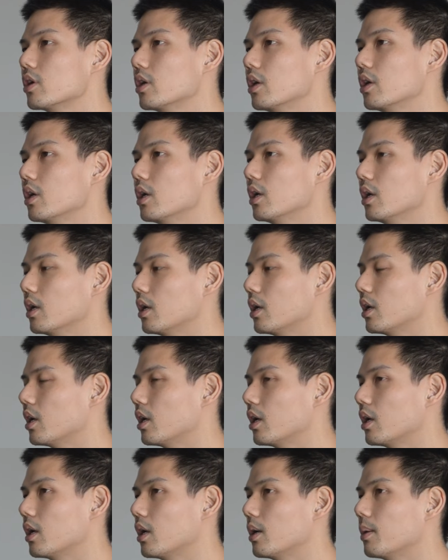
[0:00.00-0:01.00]

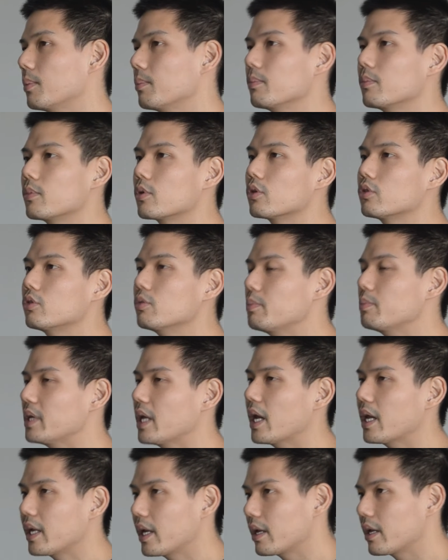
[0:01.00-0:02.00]
We go to
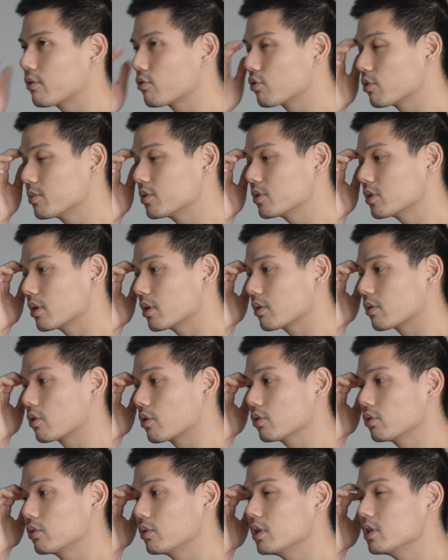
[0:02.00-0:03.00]
BNI groups or you
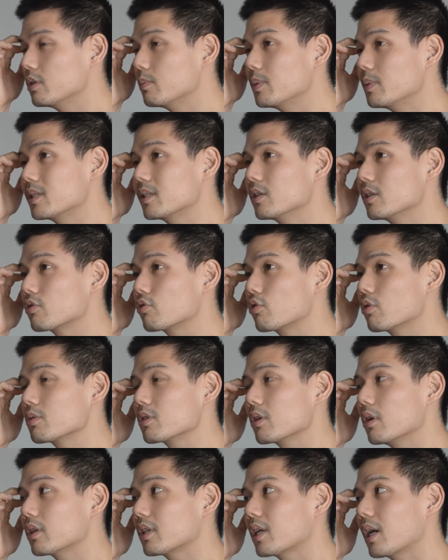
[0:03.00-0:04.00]
go to these business groups
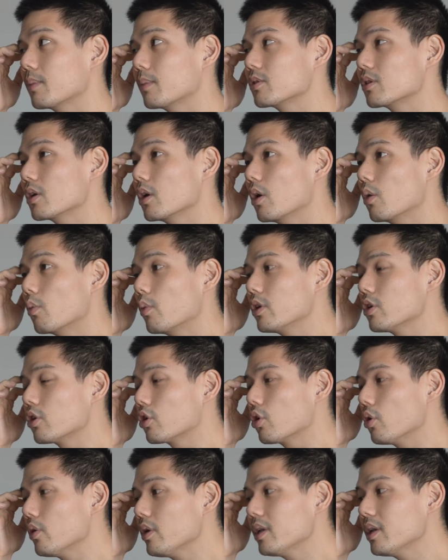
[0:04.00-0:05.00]
a lot of times. When you
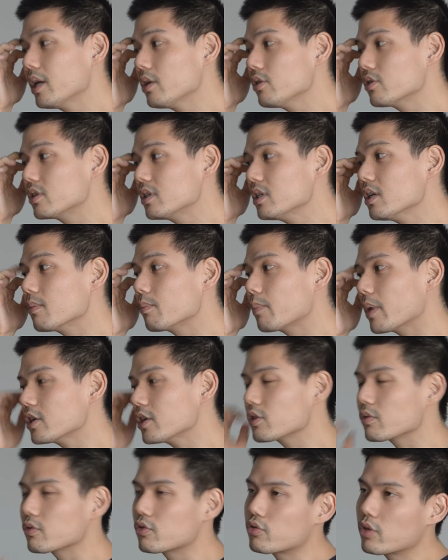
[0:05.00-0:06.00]
go in there, you see a bunch
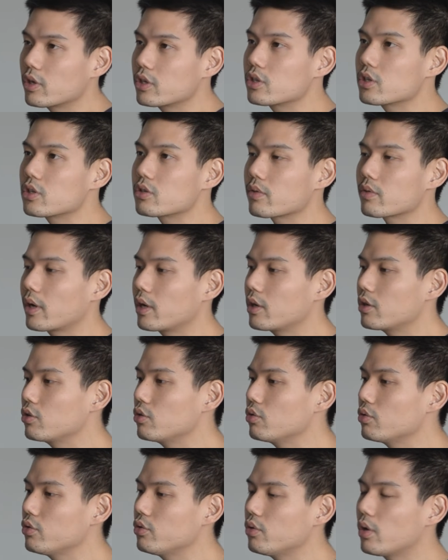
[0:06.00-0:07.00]
of strangers, right?
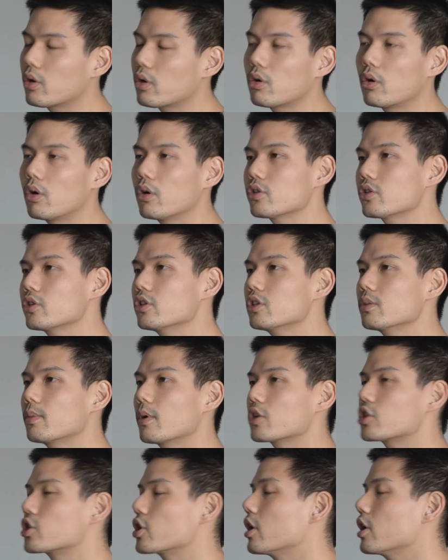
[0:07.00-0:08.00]
You are cautious about
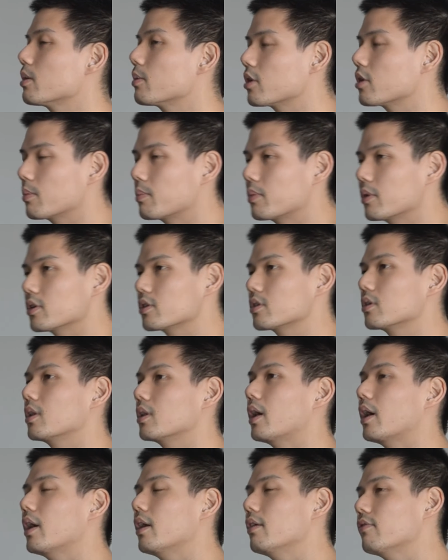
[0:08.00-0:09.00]
sharing about your personal
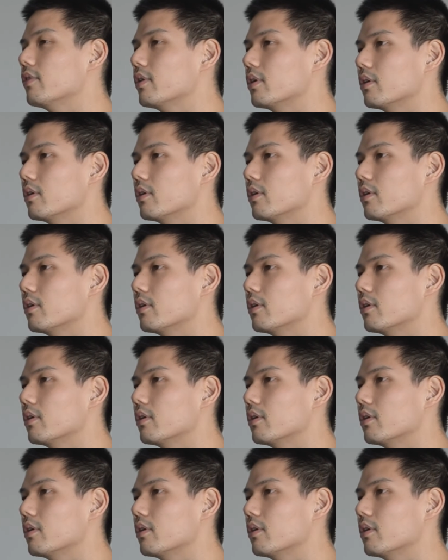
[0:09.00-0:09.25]
life and all